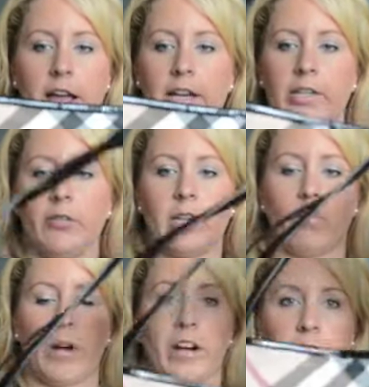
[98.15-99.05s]
and you can
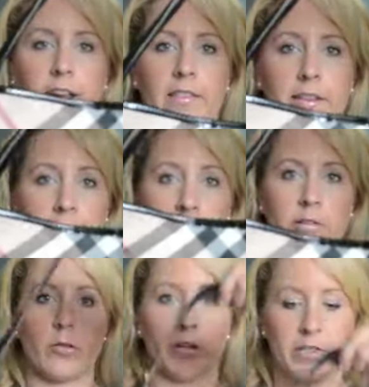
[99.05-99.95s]
wear it like this
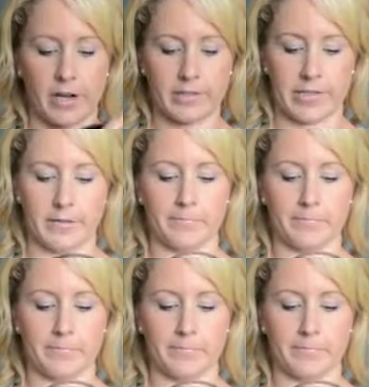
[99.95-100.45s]
or tucked in.